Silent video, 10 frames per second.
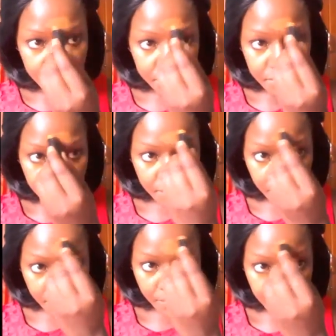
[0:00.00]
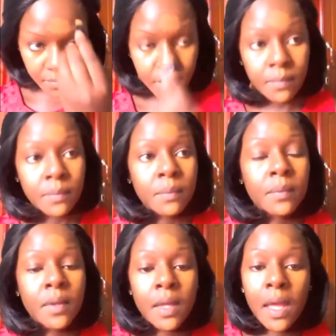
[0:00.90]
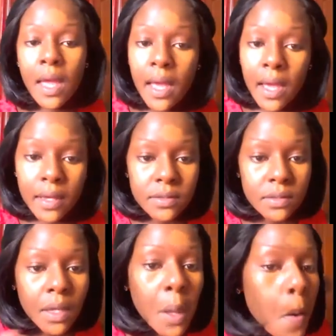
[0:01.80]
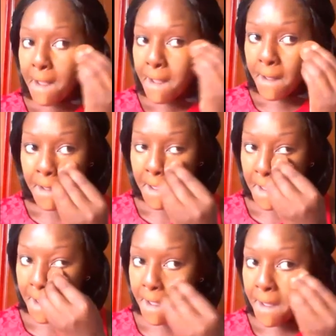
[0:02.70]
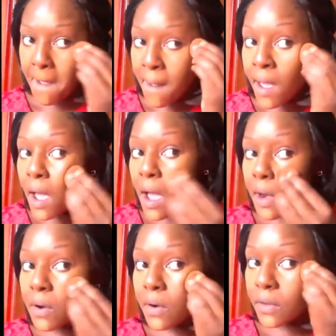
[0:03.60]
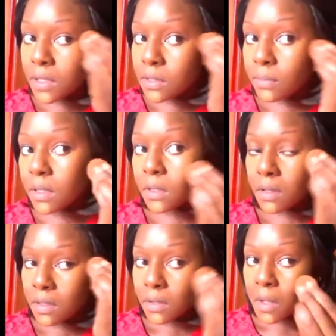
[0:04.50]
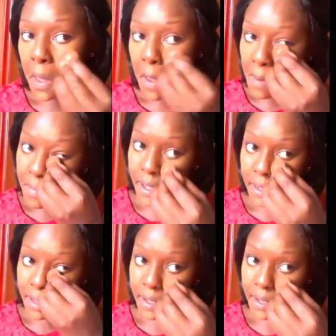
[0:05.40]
Just adding a little more. And then I just blend my concealer with my beauty blender, and it blends so well.